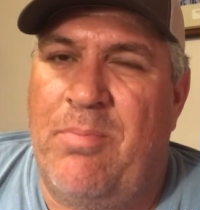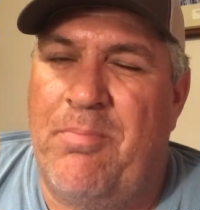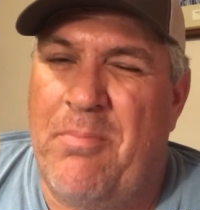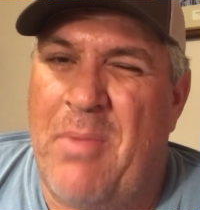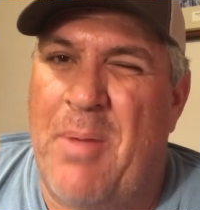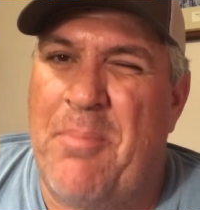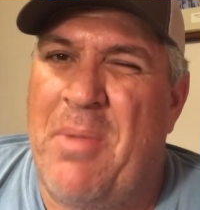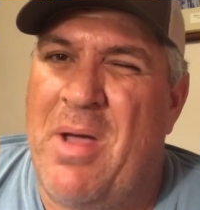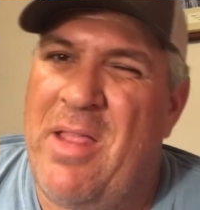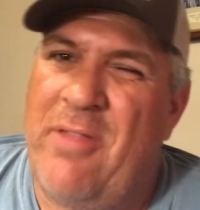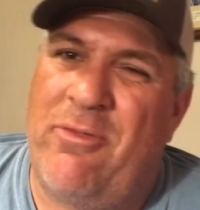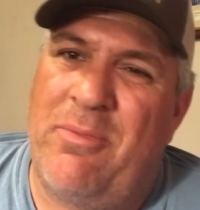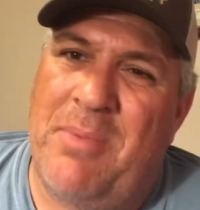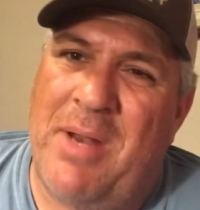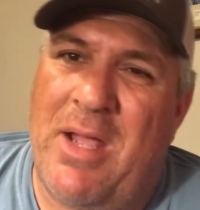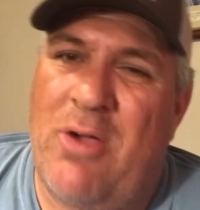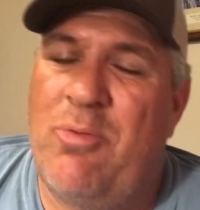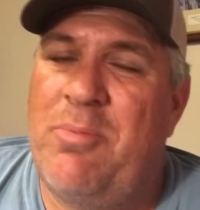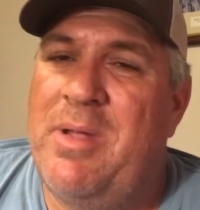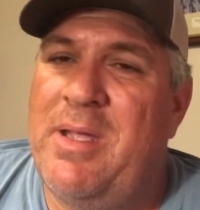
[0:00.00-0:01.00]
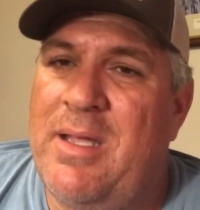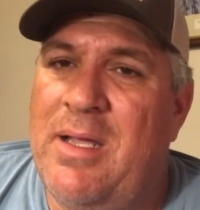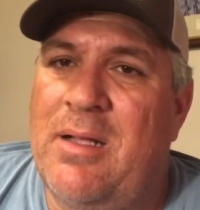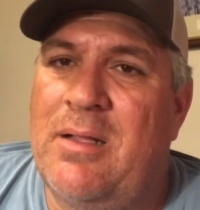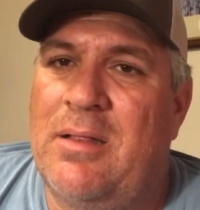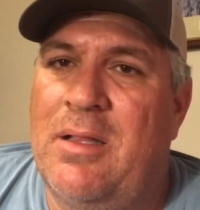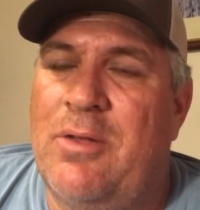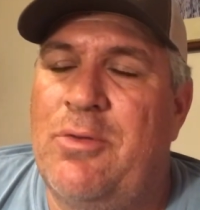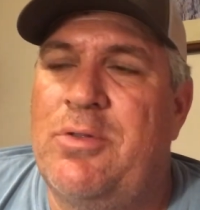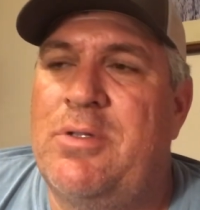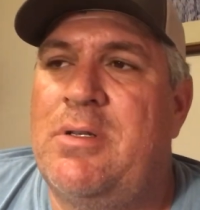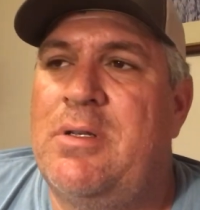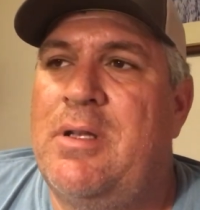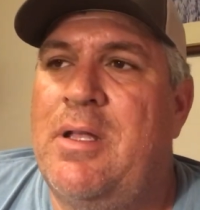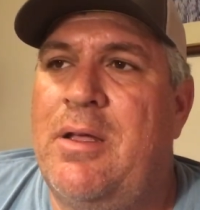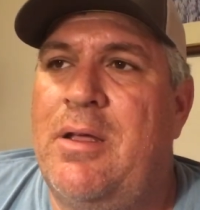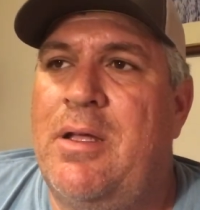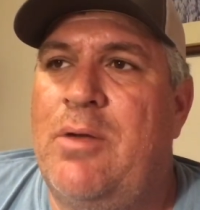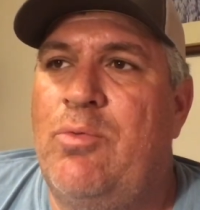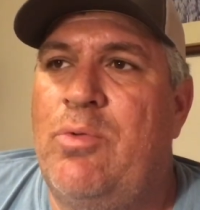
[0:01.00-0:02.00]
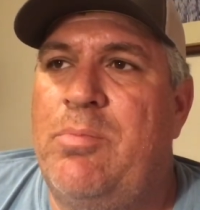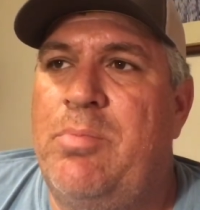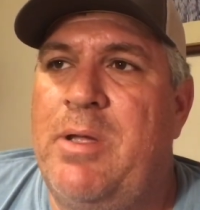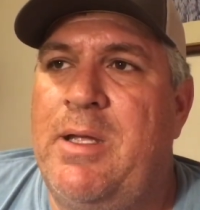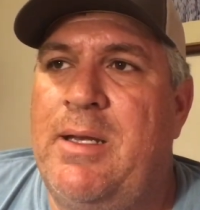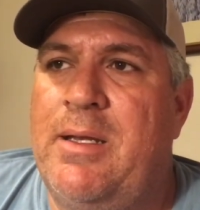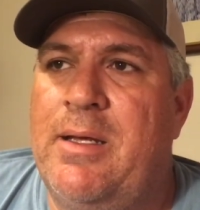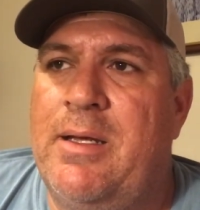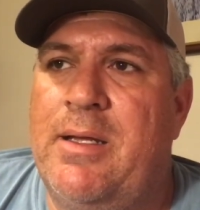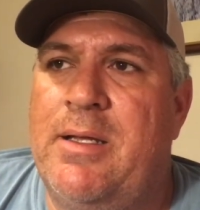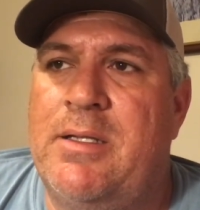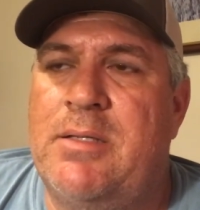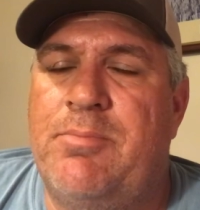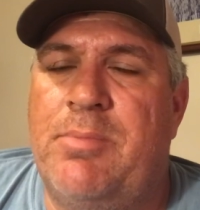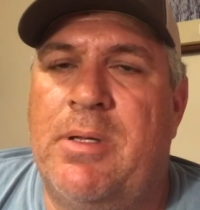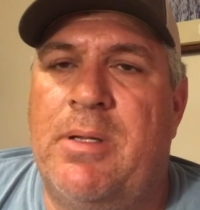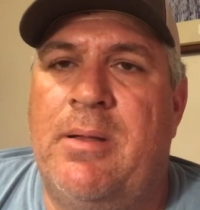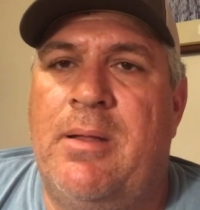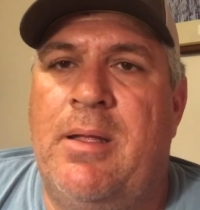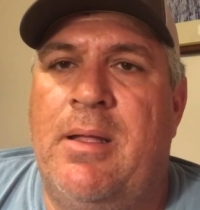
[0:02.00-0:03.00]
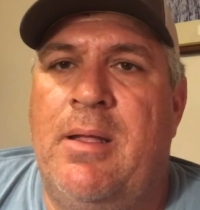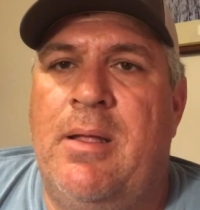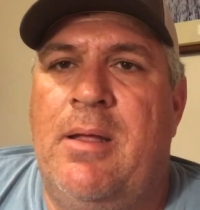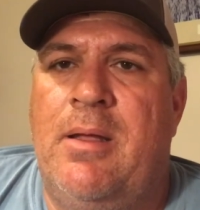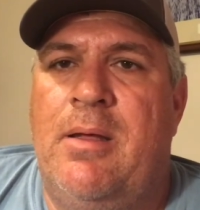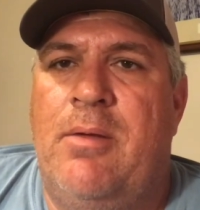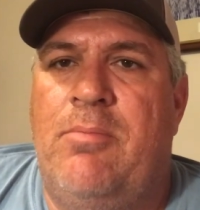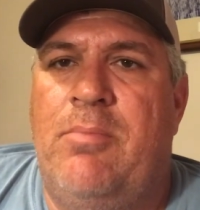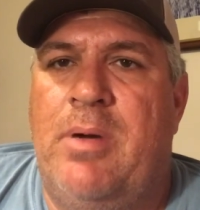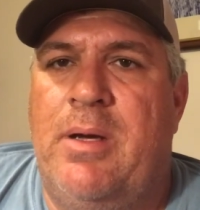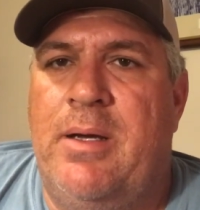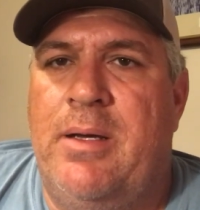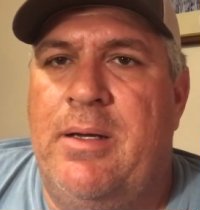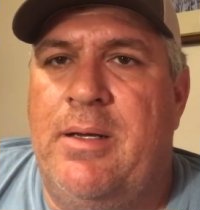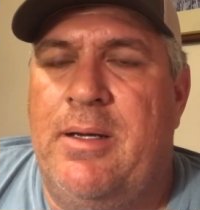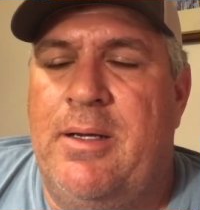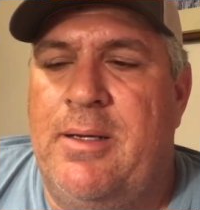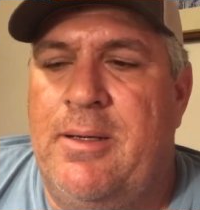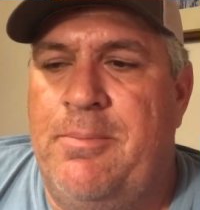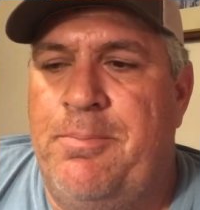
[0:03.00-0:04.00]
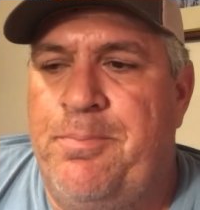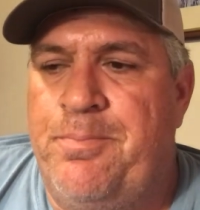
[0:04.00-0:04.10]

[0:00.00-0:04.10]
A month from now, we'll be getting close to done with peanuts, but the